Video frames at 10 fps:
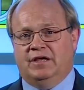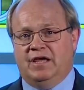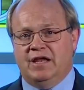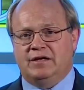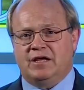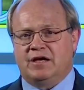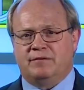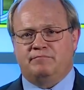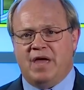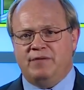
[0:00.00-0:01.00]

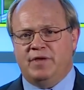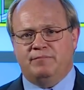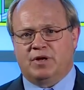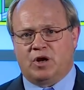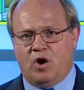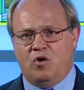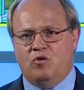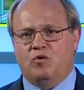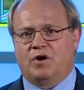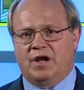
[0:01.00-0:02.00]
income may be below
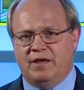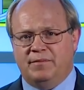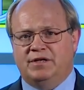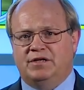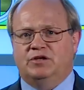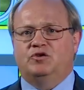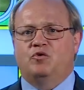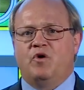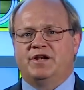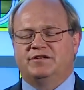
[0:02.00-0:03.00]
or limited to
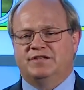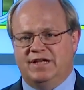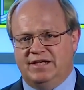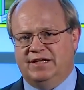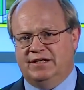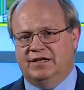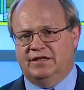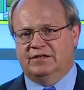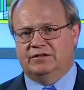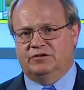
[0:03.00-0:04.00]
what is needed
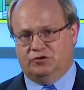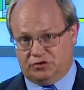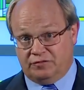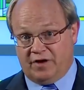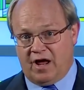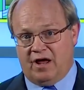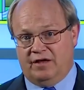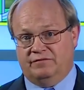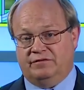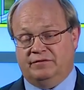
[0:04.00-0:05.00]
to
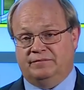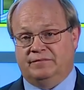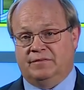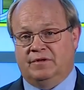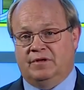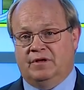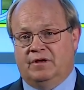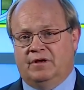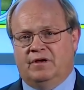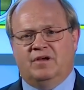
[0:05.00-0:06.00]
survive.
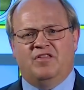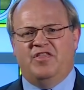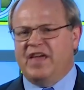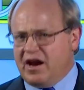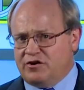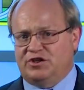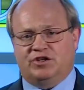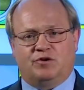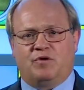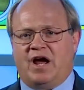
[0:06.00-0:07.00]
Their
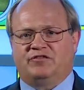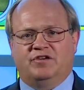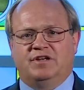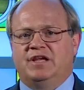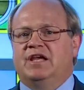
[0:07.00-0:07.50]
generosity